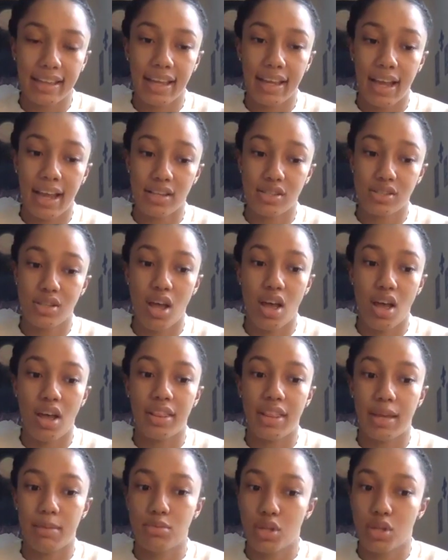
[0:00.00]
Like I saw
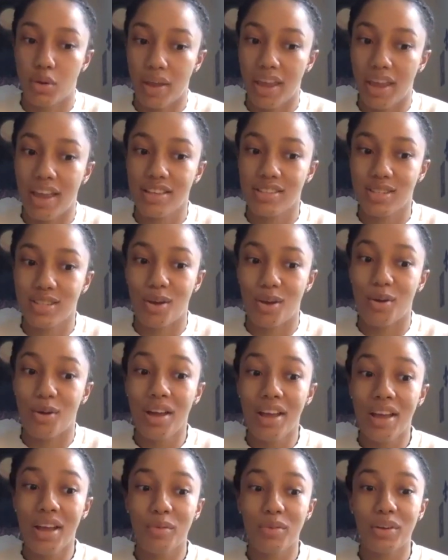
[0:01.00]
them doing it. So
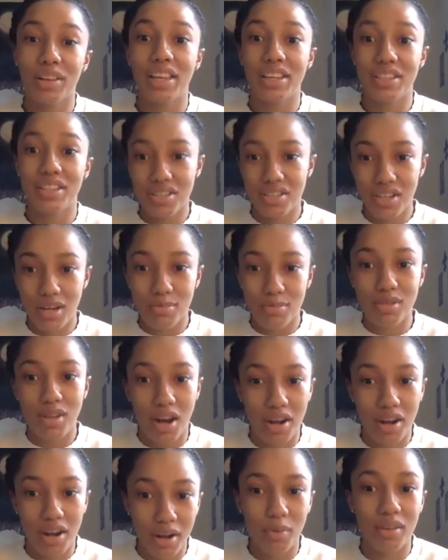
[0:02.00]
relationships
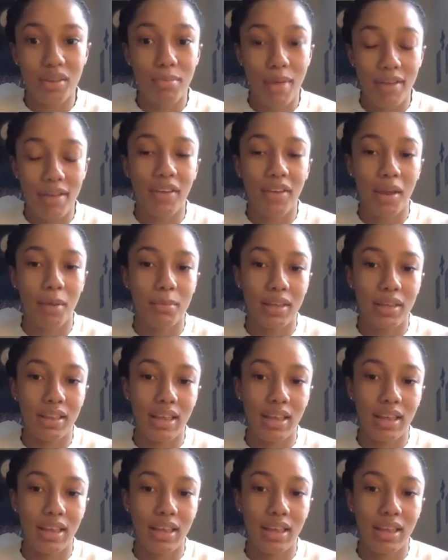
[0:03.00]
starting with my family,